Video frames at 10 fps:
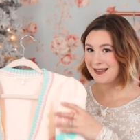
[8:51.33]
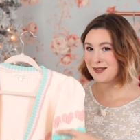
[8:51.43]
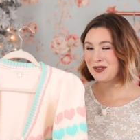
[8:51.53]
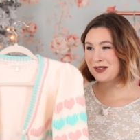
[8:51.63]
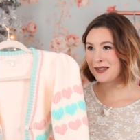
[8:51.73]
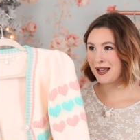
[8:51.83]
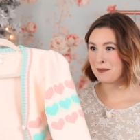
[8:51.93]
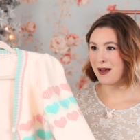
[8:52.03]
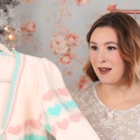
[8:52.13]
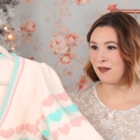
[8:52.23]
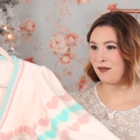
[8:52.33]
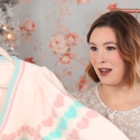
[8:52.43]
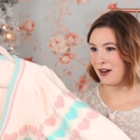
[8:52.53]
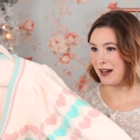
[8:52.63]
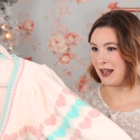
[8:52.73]
this is just like my
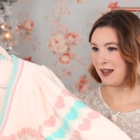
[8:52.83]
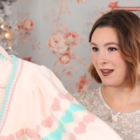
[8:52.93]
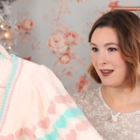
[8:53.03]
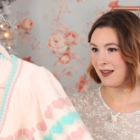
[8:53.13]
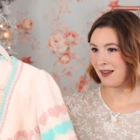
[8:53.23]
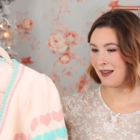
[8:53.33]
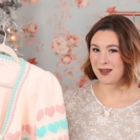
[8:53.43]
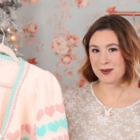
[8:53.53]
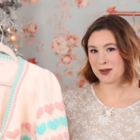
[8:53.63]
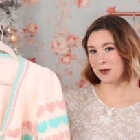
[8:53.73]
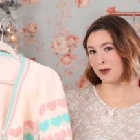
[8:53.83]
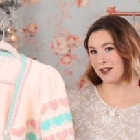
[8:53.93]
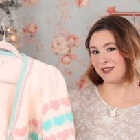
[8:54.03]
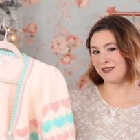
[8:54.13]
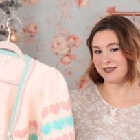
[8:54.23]
fairy
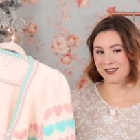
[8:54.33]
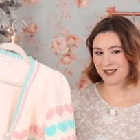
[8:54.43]
unicorn